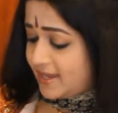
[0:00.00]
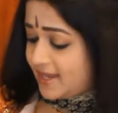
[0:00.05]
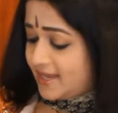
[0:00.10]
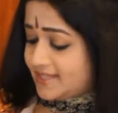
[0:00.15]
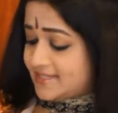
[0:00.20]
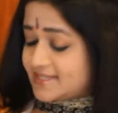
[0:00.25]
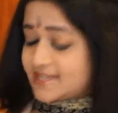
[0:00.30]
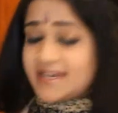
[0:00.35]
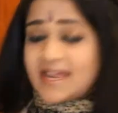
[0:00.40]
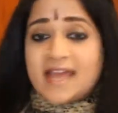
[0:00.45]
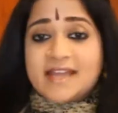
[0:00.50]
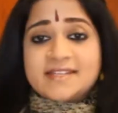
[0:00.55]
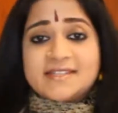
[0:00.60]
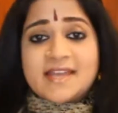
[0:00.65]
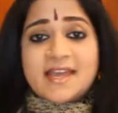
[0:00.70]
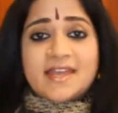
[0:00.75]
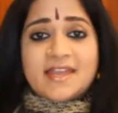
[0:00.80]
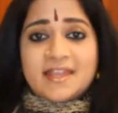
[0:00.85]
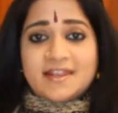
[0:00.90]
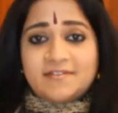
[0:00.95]
It's an
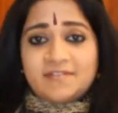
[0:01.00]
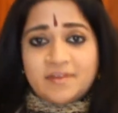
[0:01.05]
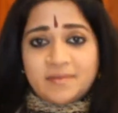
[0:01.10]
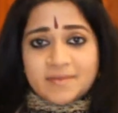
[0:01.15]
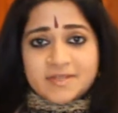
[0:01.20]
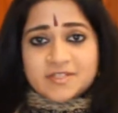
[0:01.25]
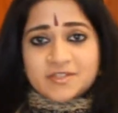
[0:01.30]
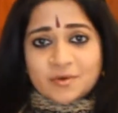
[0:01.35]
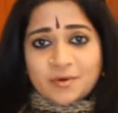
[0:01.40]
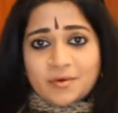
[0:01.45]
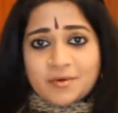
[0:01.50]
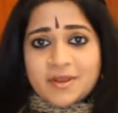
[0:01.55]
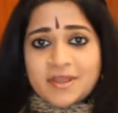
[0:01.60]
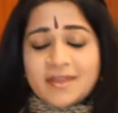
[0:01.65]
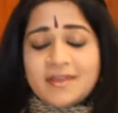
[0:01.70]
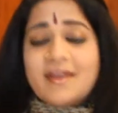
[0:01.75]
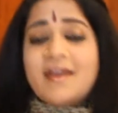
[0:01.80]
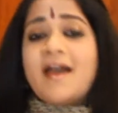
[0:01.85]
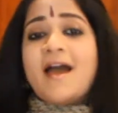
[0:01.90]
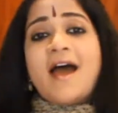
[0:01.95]

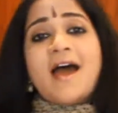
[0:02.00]
anti-inflammatory,